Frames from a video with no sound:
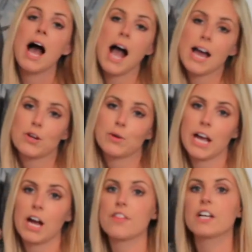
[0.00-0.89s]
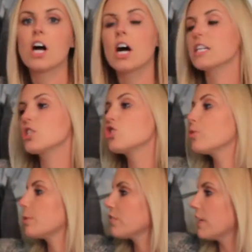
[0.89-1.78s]
I don't care. The cut is
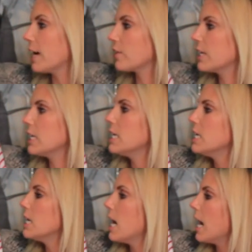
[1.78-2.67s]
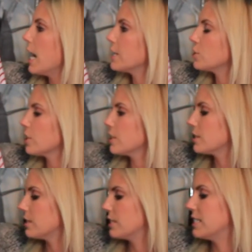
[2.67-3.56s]
super flattering. I
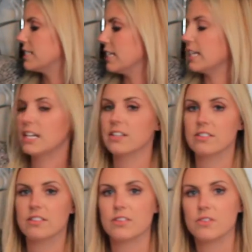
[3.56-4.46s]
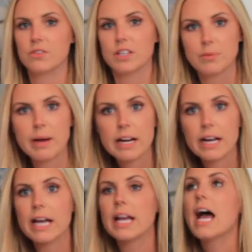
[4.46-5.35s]
just didn't really
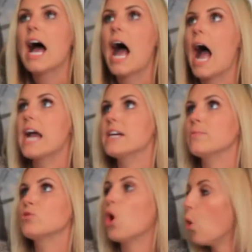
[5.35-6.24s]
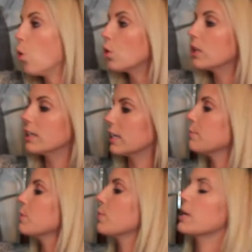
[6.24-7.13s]
wear it. I am totally going
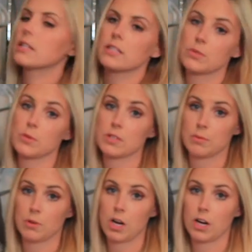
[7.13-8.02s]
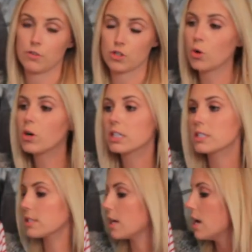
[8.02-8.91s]
to be wearing this with some cut off
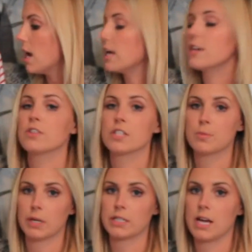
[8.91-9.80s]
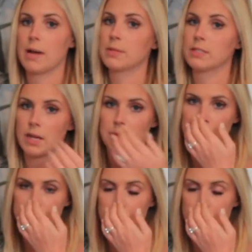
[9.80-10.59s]
shorts in the springtime and summer,